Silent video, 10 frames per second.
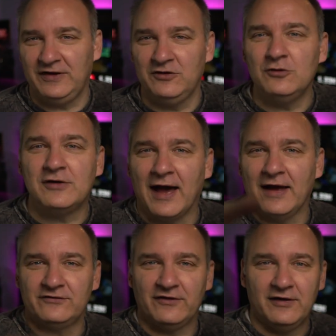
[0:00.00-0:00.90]
you
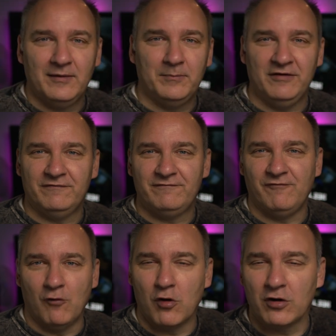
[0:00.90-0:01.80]
guys
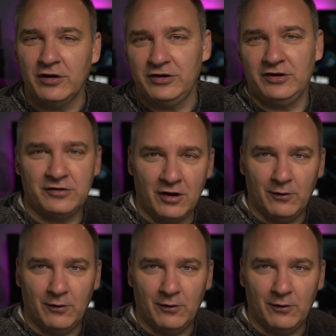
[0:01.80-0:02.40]
before you know